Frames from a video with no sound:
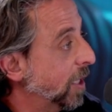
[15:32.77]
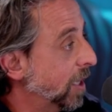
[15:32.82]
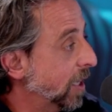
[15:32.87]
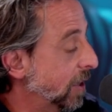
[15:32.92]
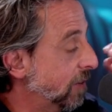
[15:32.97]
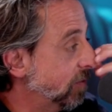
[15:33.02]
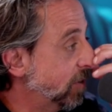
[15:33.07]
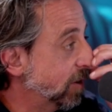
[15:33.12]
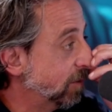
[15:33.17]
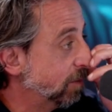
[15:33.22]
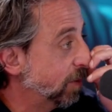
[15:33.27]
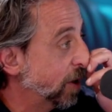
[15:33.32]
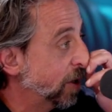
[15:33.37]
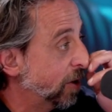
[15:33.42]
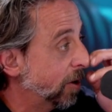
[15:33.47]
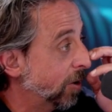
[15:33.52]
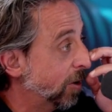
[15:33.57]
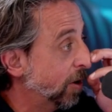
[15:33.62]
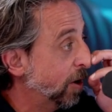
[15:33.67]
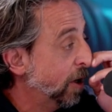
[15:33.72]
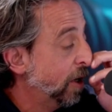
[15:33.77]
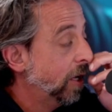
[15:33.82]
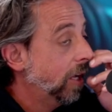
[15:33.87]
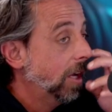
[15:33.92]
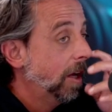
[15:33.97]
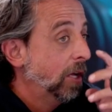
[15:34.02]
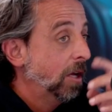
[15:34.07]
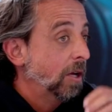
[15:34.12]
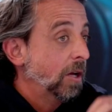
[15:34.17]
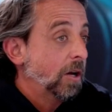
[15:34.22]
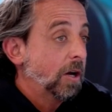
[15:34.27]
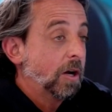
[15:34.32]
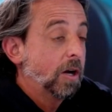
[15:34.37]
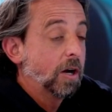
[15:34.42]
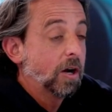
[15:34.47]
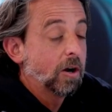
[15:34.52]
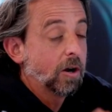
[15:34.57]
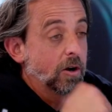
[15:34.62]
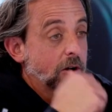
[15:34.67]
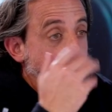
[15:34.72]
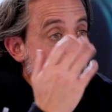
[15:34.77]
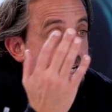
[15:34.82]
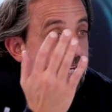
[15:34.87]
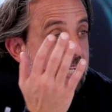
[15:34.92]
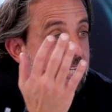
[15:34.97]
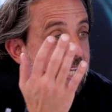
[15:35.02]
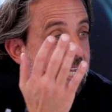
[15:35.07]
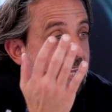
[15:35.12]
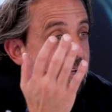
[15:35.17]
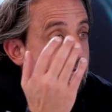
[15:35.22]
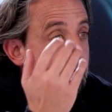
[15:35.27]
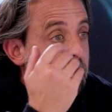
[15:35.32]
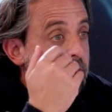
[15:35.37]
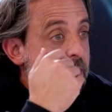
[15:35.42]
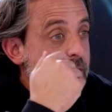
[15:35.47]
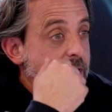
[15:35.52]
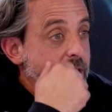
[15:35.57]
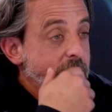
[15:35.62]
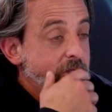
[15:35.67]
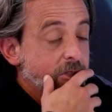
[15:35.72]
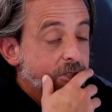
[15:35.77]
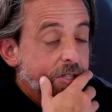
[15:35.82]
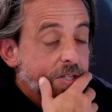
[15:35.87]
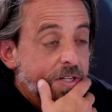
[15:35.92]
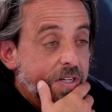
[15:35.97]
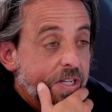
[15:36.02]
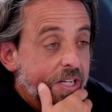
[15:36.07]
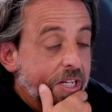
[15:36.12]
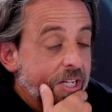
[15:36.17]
lifting better, are going to gain weight easier, and like,